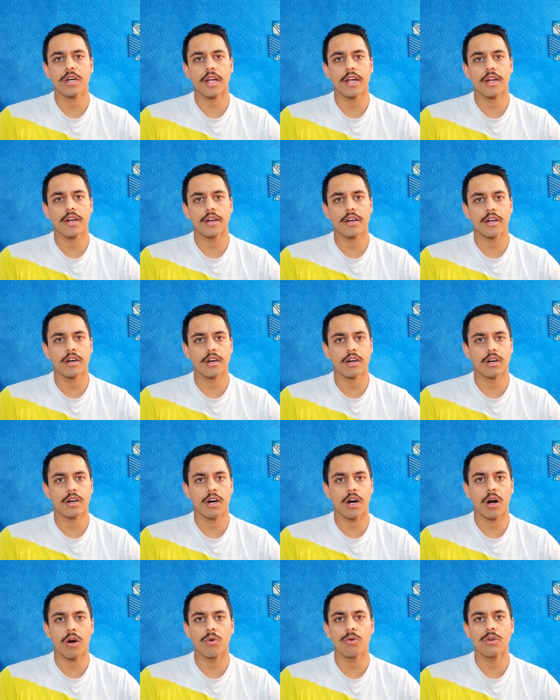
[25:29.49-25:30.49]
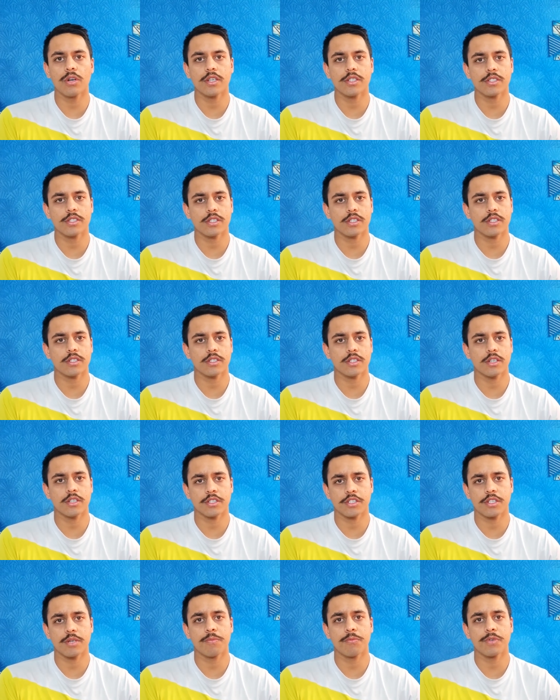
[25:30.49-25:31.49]
and how does a
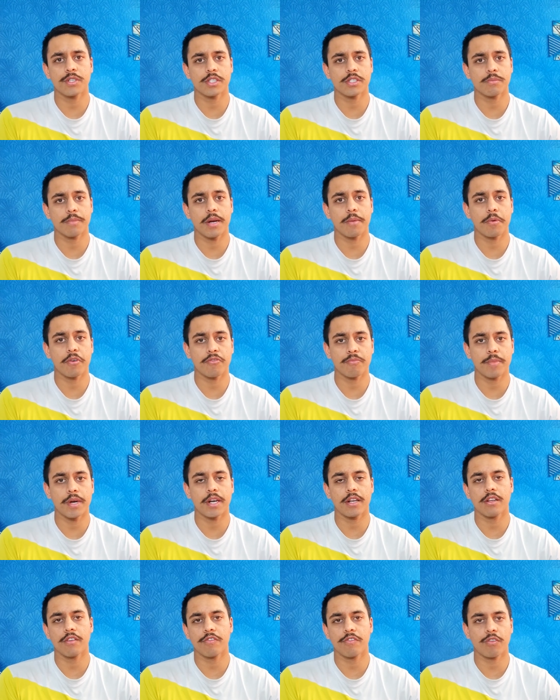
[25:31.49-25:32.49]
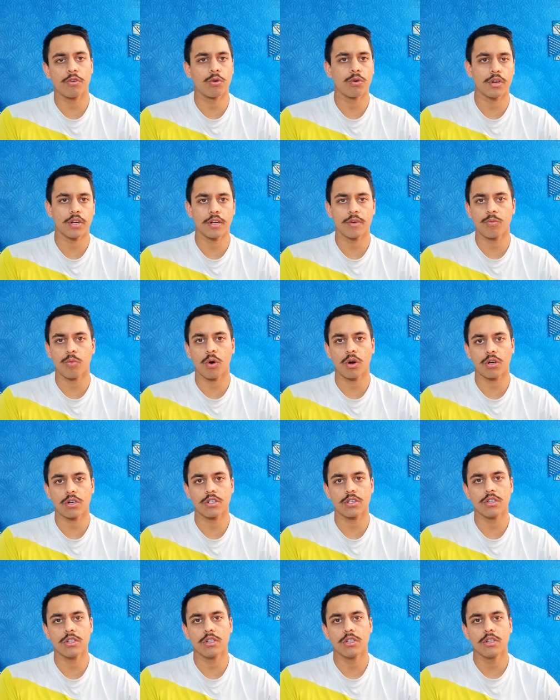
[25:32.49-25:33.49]
ship which is made up of metal float in
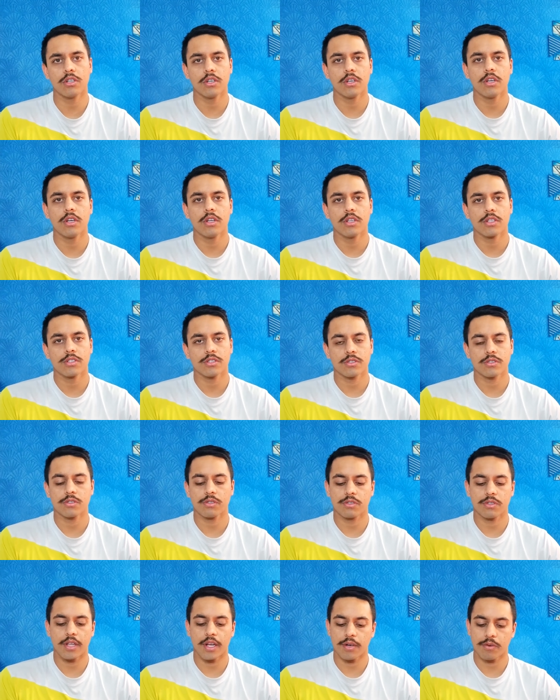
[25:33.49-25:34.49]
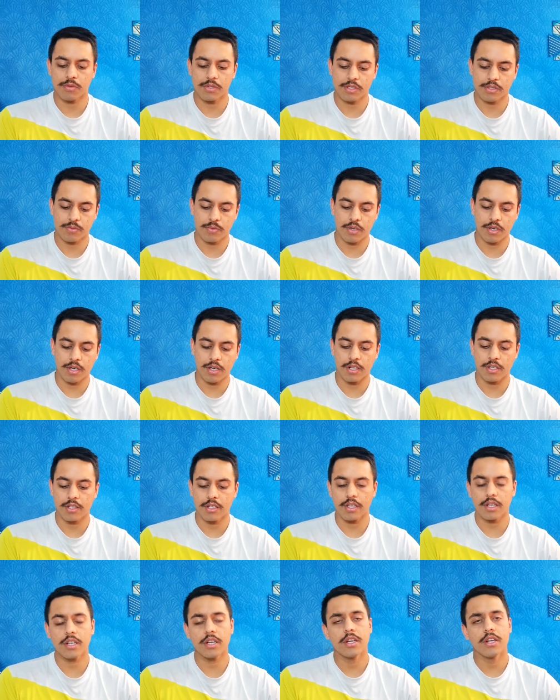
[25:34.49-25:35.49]
water? So that was another
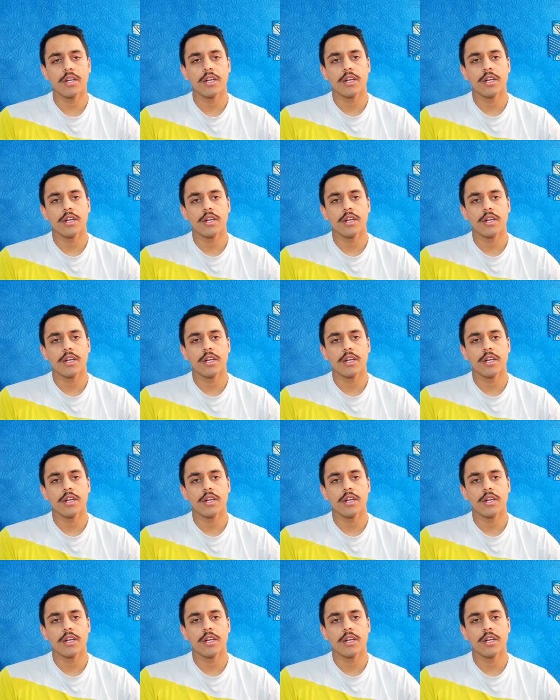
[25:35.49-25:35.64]
thing.